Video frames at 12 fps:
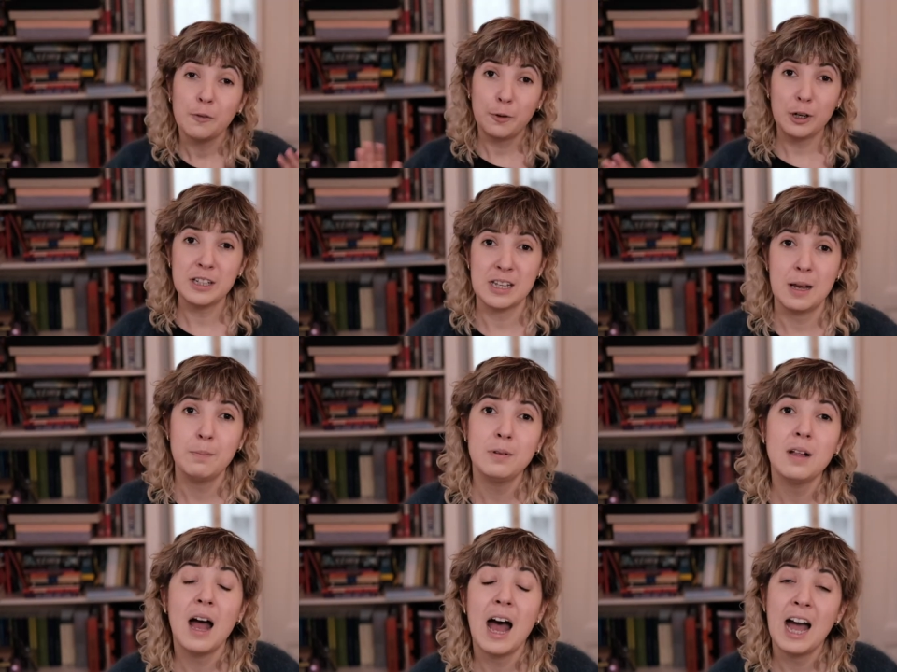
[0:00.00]
For
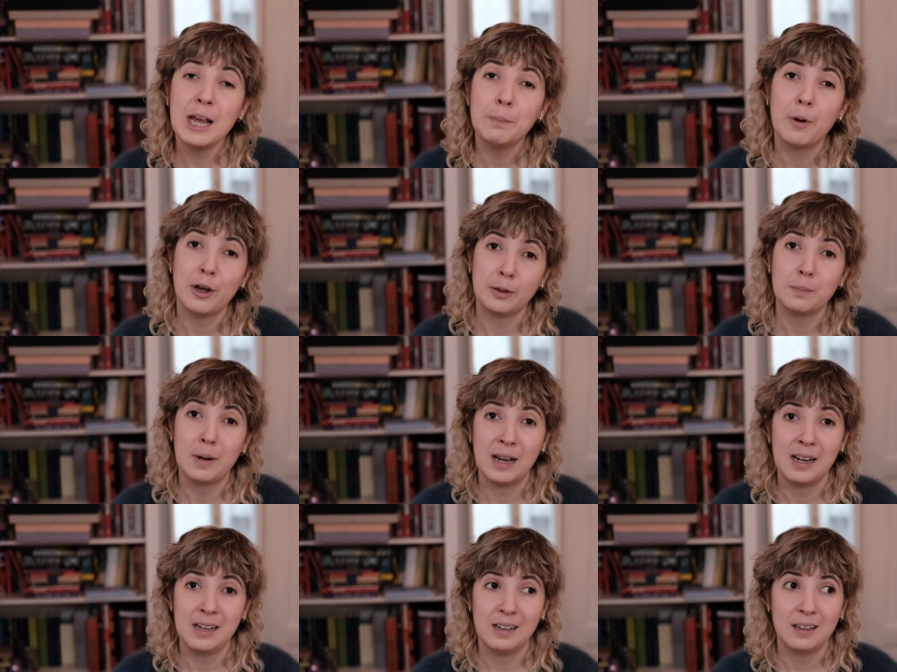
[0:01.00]
example, I bought
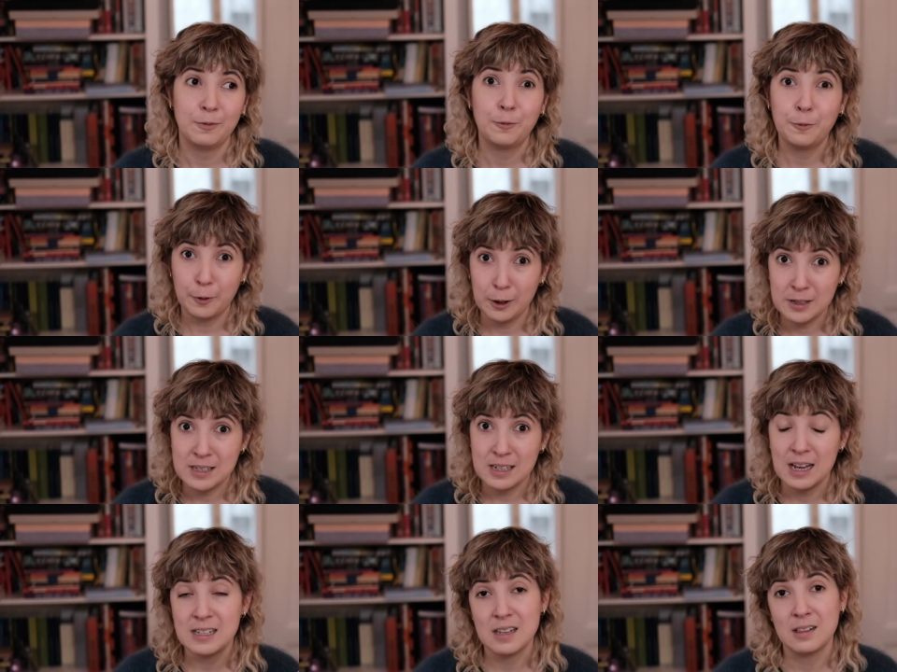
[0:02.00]
my first
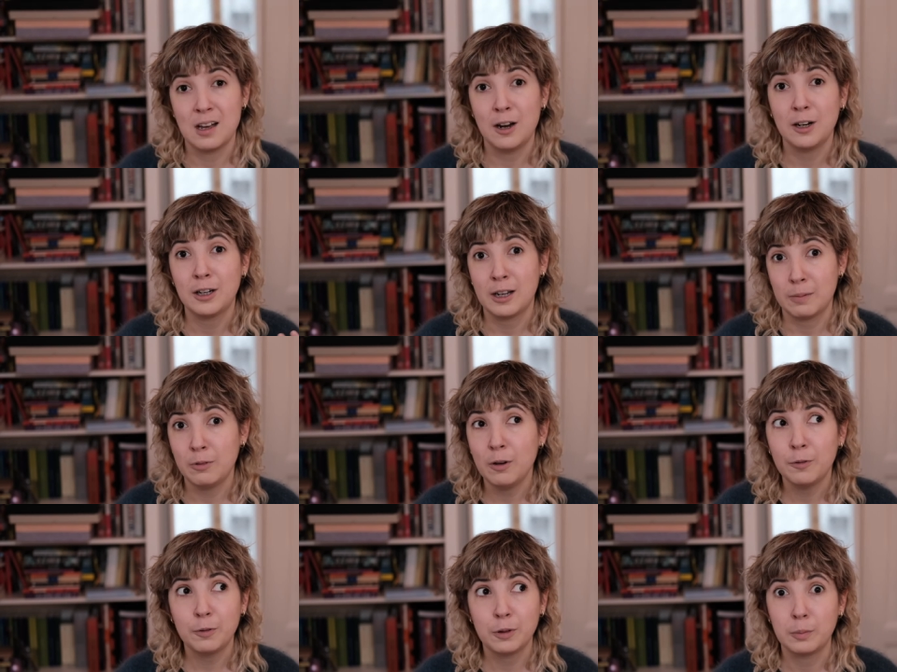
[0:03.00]
SLR
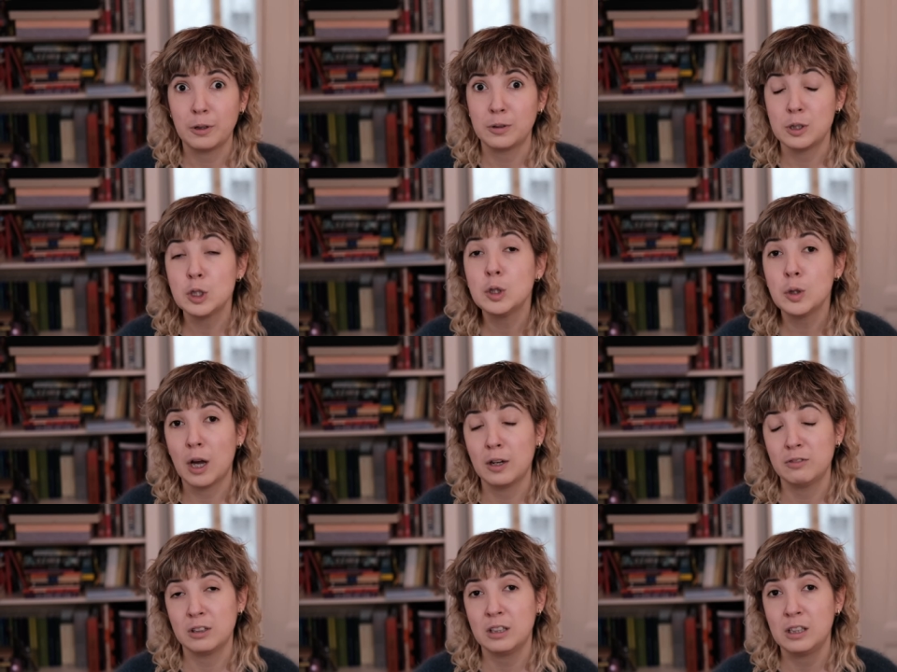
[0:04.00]
camera for about
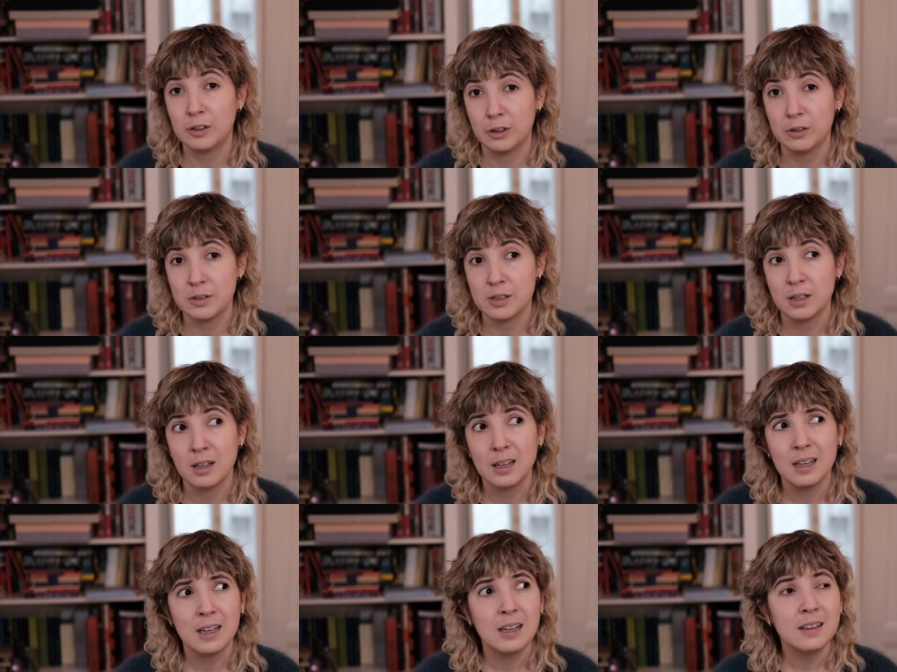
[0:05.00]
200 euros.
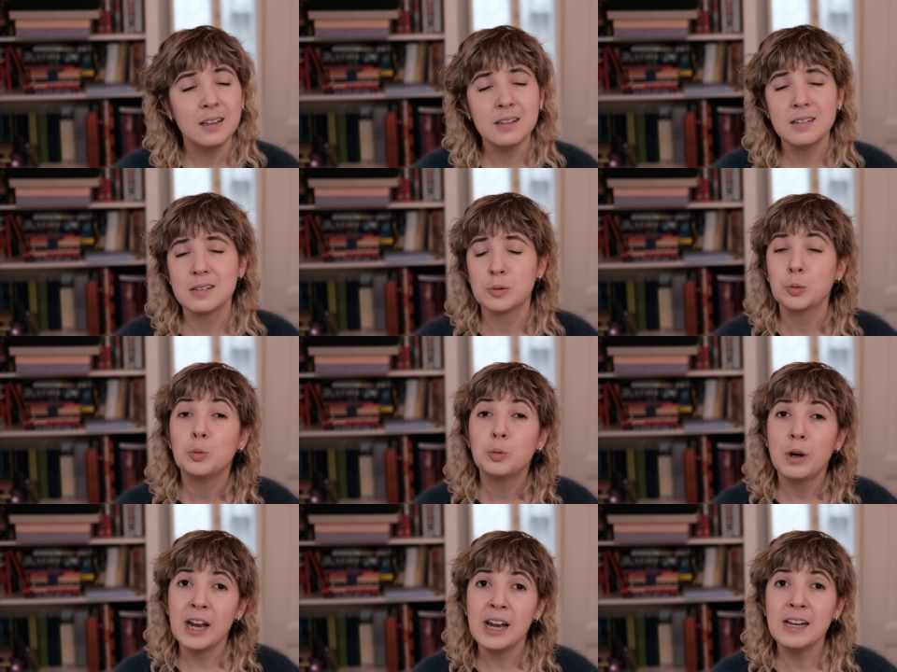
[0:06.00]
This is
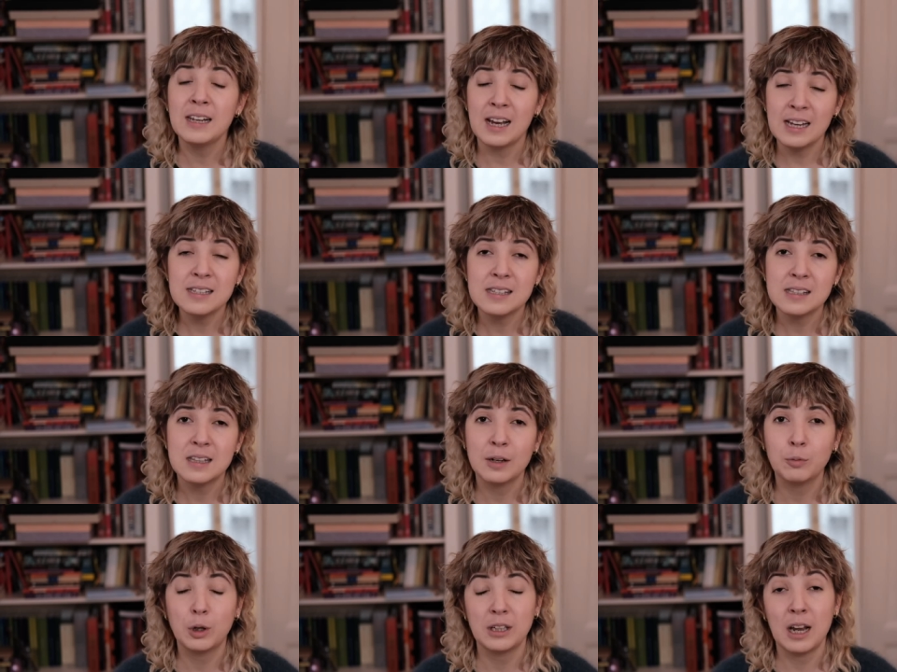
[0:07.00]
way less
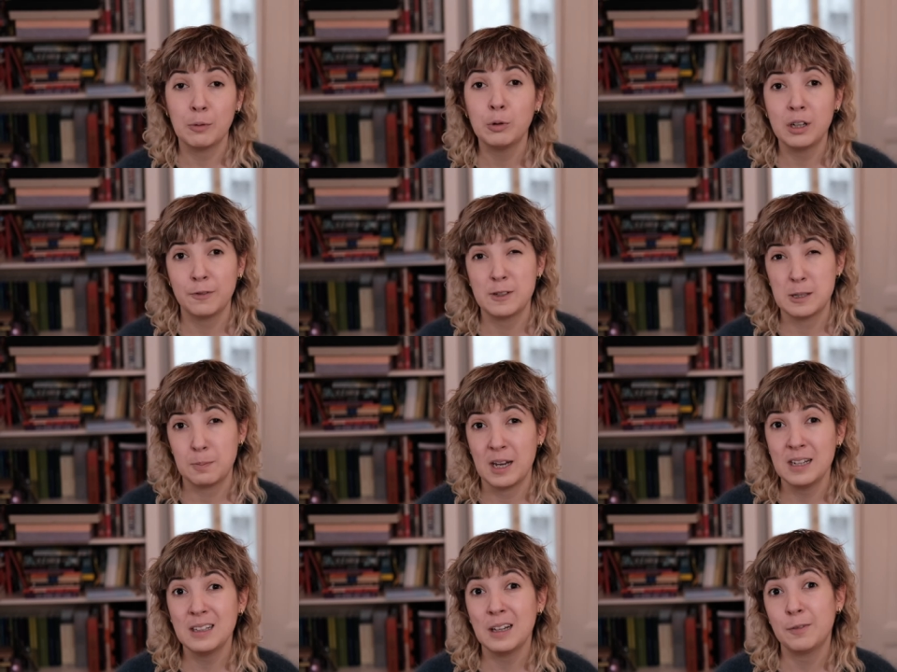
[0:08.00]
than what I would have
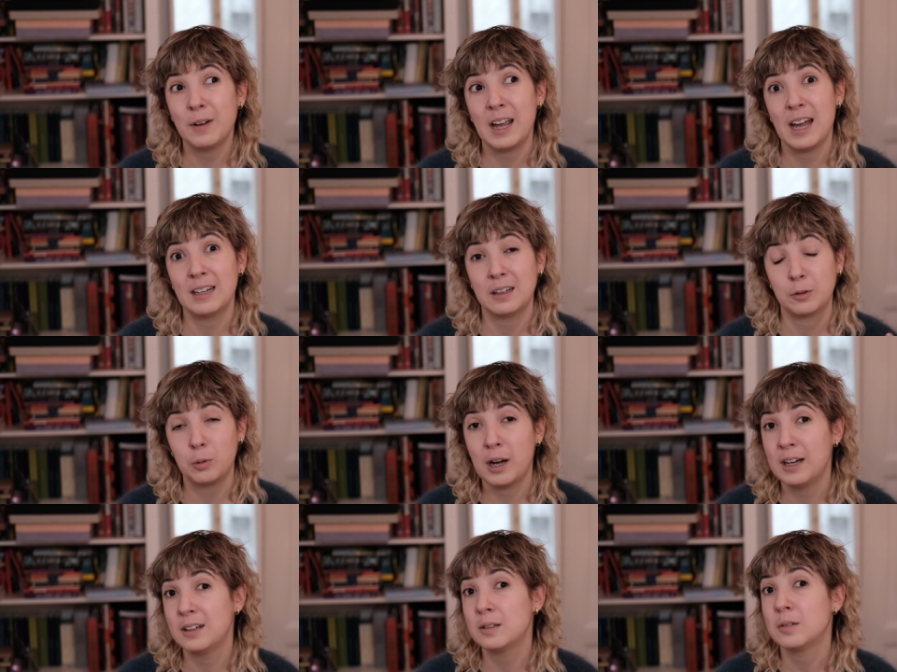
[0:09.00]
spent if I had
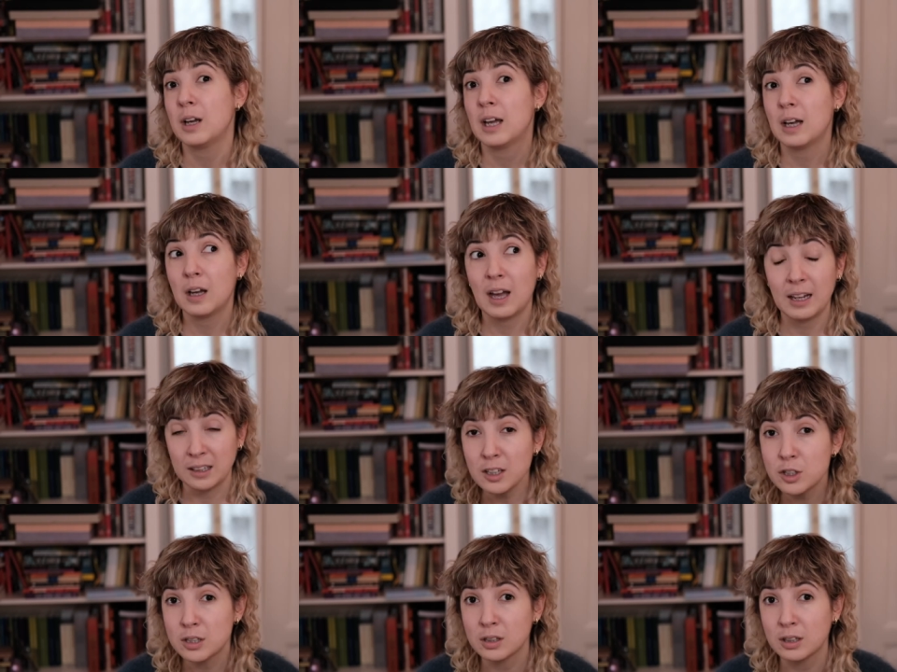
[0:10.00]
acquired a
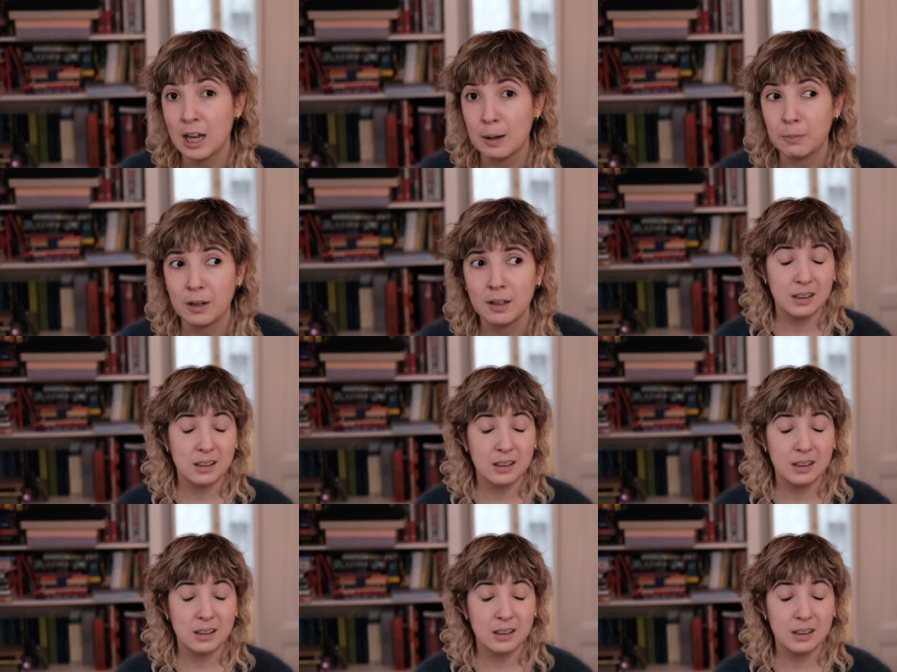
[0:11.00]
digital camera.